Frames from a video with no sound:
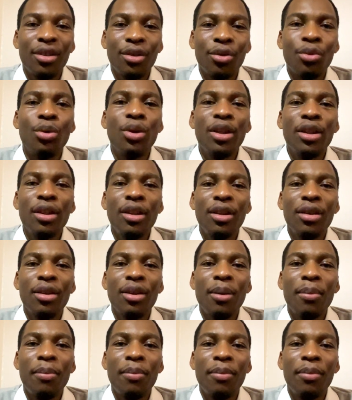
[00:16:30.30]
really
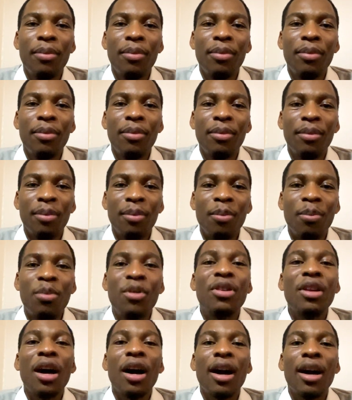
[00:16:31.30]

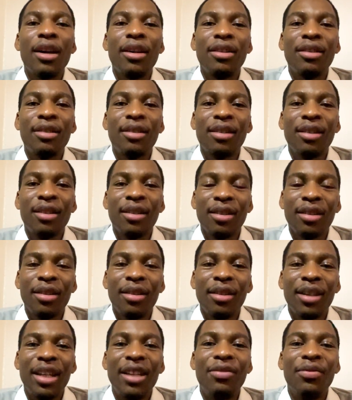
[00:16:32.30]
start
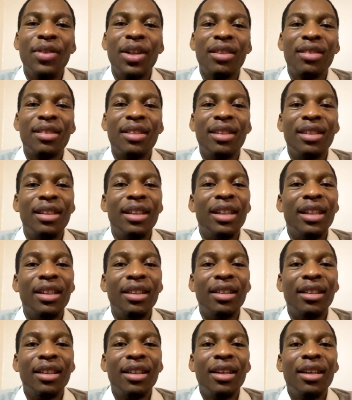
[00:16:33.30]
investing in.
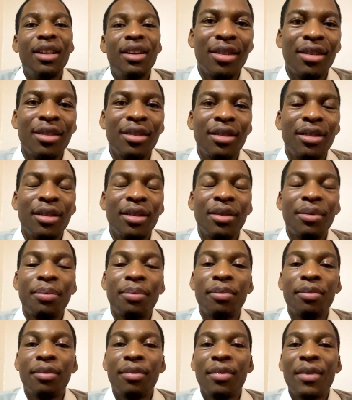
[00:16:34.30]

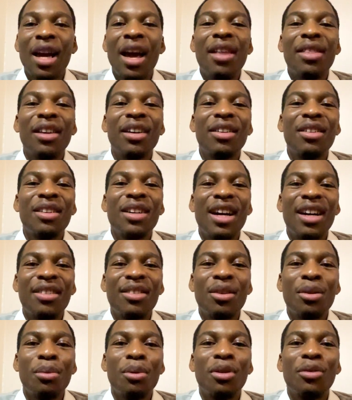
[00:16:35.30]
Thank you guys
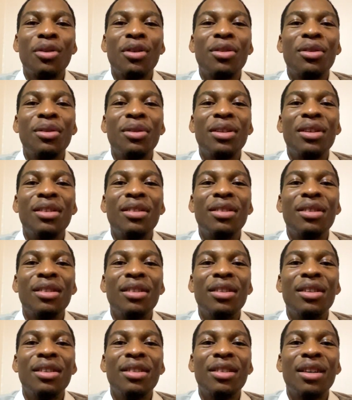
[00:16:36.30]
so much for tuning into
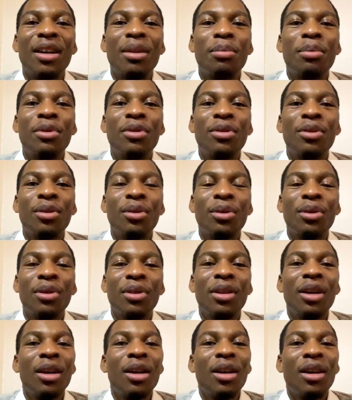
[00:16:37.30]
this episode.
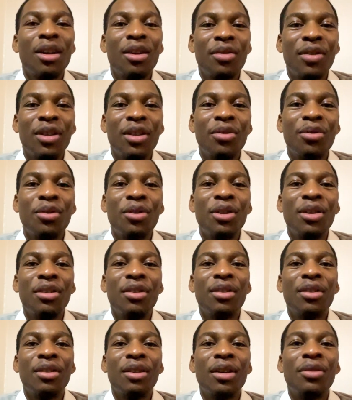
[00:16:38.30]
Feel free
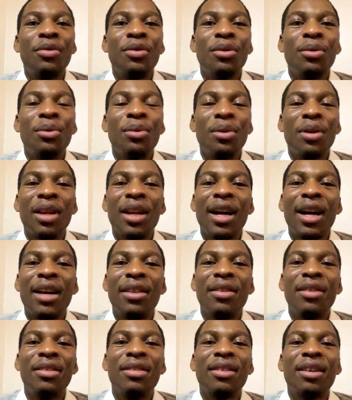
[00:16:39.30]
to, if you like
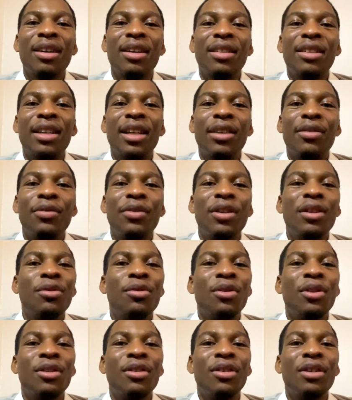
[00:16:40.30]
this content, feel
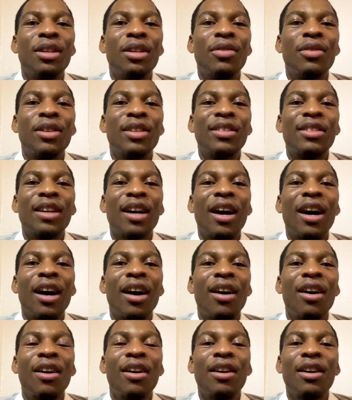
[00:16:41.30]
free to give us a
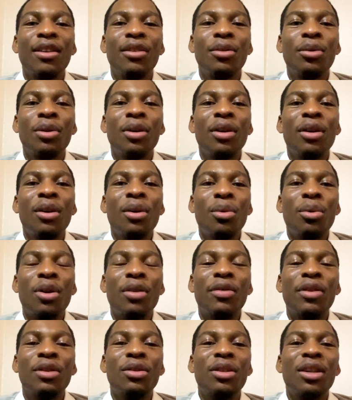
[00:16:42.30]
heart
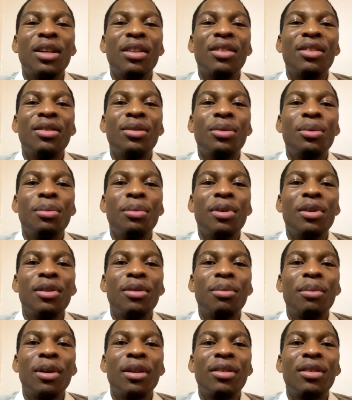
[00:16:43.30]
wherever you consume this
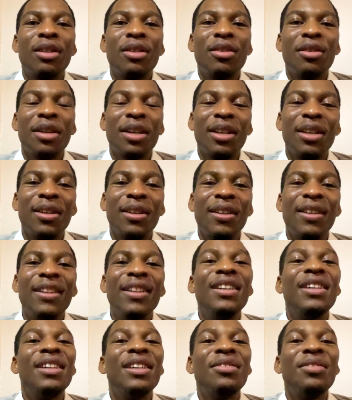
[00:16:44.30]
material.
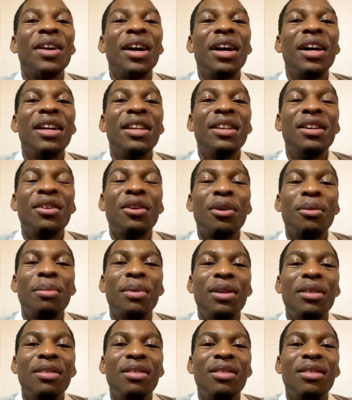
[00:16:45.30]
Leave any
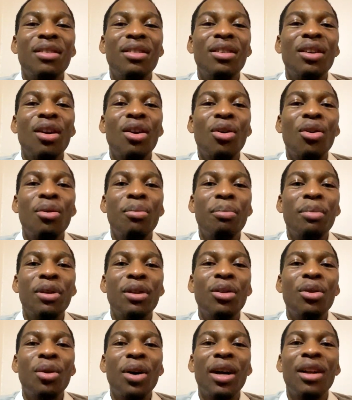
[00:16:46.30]
comments down
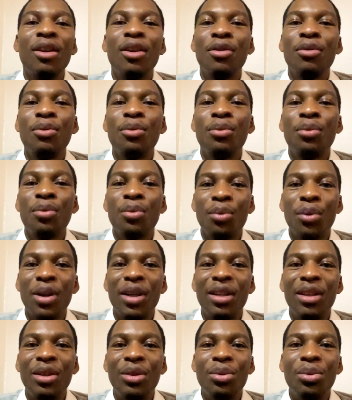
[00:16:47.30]
below. I love
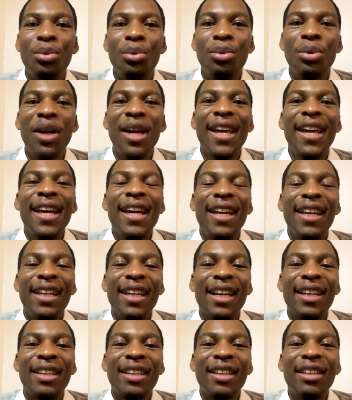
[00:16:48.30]
when you
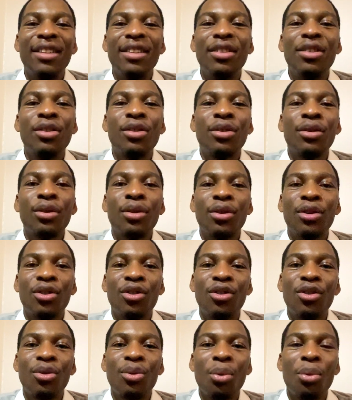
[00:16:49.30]
get in
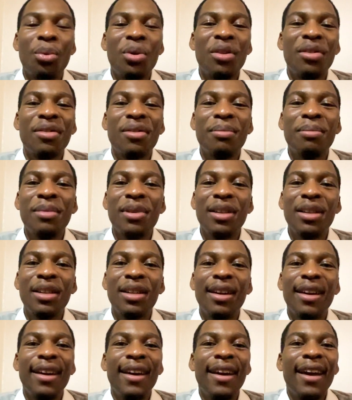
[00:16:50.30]
touch with me.
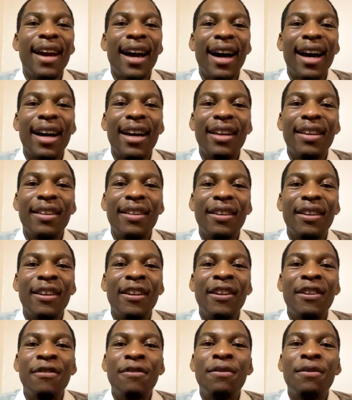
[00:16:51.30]
And
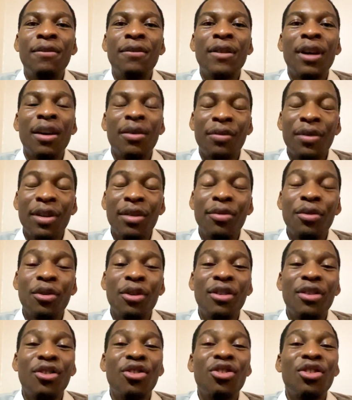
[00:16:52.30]
feel free
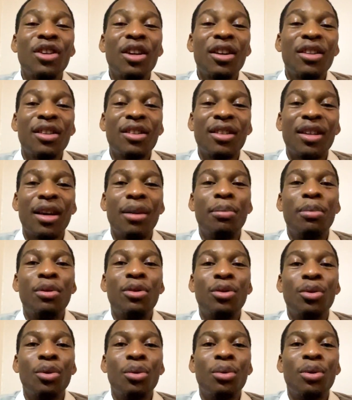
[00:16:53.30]
to share this
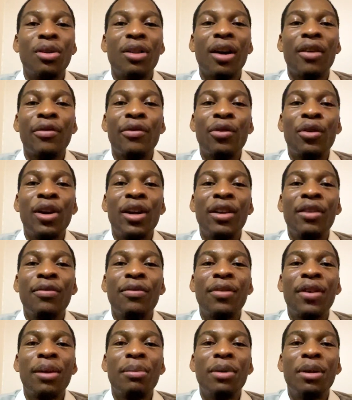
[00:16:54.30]
episode with a friend,
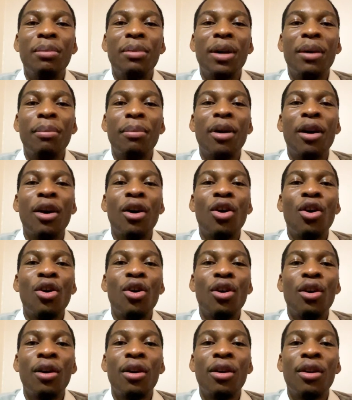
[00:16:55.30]
family member,
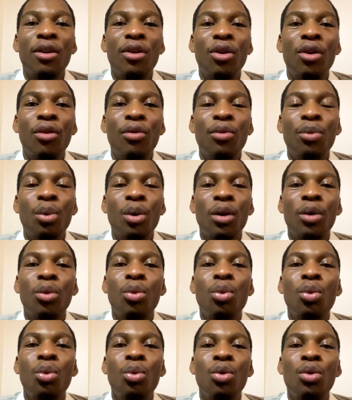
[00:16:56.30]
or loved one
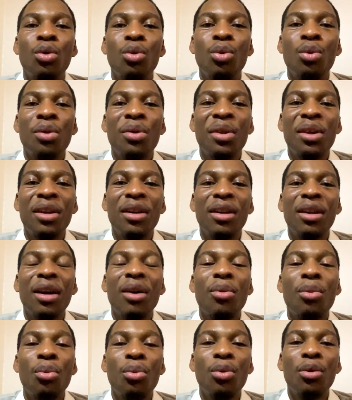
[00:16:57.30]
who you think
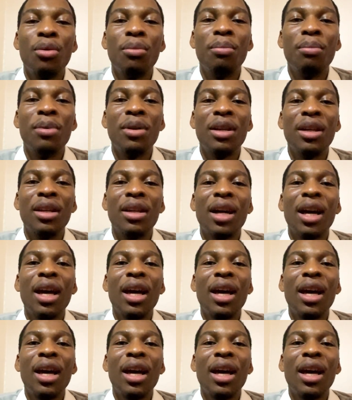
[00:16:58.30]
would be